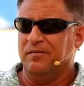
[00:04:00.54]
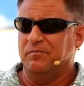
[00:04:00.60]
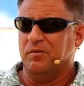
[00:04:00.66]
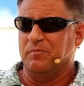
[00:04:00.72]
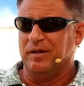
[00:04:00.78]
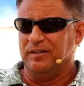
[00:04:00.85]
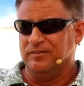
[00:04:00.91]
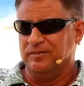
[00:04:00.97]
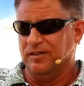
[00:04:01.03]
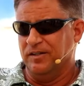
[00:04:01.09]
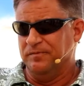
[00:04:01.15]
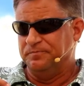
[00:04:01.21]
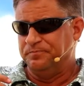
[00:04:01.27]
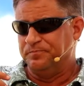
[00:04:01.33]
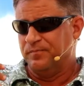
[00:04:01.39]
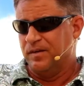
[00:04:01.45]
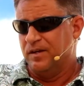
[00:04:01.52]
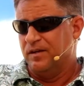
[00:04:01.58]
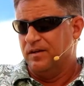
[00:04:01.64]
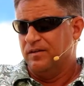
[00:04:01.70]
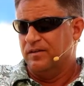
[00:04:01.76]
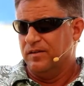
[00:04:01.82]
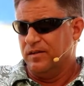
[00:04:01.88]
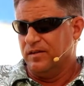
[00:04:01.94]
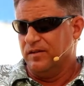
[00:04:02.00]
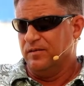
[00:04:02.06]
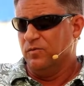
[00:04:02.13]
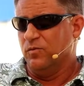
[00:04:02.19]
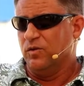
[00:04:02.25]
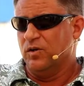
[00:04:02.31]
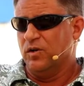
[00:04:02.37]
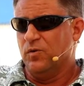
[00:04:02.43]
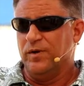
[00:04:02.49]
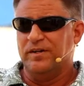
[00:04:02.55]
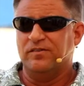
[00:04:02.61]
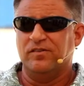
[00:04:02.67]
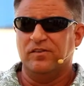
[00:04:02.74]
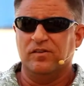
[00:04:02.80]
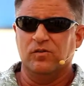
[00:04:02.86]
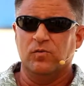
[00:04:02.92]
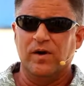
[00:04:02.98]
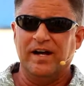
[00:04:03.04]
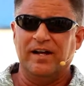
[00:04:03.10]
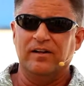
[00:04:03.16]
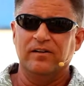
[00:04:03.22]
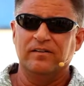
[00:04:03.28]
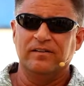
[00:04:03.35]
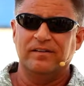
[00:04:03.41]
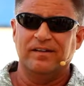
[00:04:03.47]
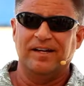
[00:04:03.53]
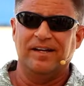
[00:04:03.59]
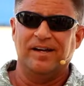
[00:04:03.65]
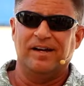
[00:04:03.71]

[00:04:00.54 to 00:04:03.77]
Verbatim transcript: him about the the going to the well